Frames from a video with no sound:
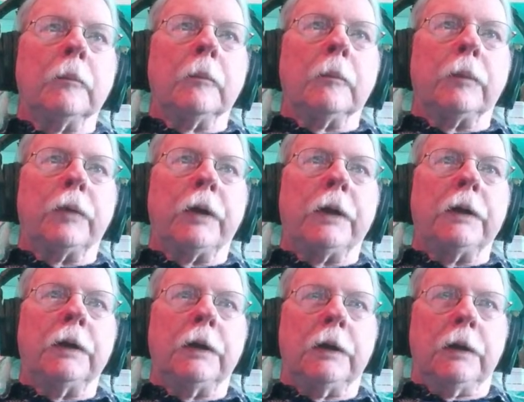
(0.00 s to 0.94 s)

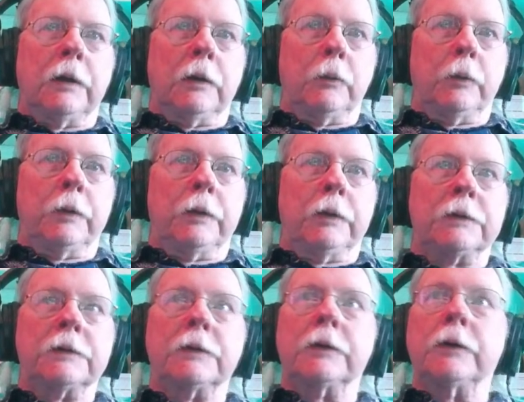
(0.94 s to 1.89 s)
blending in with
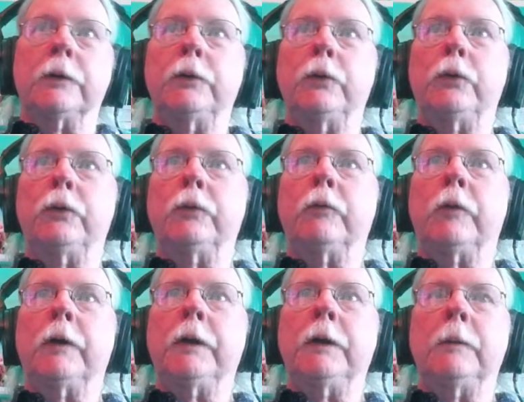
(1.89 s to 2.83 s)
this though. Do it right.